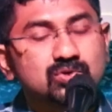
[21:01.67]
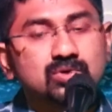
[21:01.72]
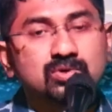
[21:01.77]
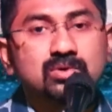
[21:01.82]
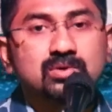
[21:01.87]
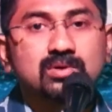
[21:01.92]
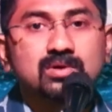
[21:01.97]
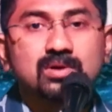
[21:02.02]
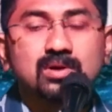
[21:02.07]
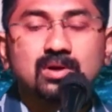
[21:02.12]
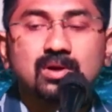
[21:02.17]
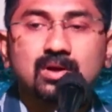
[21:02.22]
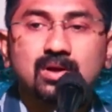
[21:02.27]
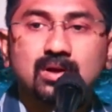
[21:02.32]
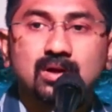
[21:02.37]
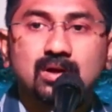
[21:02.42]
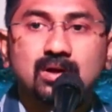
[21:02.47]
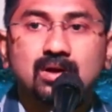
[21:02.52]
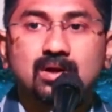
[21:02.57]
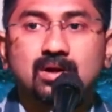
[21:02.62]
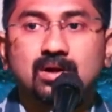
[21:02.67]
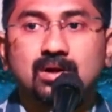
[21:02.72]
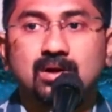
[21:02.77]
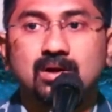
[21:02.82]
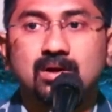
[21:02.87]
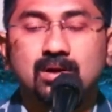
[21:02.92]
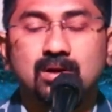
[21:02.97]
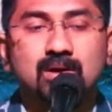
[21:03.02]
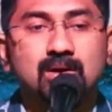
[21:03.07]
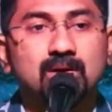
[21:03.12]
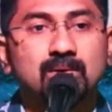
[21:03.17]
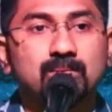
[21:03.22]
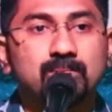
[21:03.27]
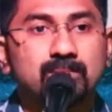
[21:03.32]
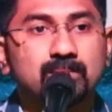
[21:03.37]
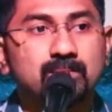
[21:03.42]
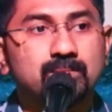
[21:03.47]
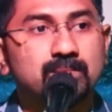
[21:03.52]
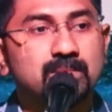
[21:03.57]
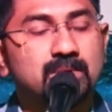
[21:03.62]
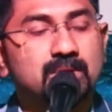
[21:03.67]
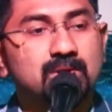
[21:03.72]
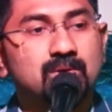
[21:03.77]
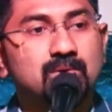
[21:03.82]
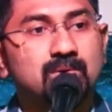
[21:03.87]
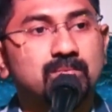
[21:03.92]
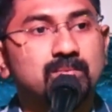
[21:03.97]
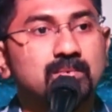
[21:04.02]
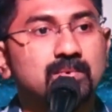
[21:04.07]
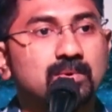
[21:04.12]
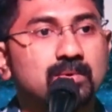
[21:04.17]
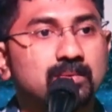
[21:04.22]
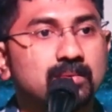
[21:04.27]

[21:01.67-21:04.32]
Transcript: to uh, you know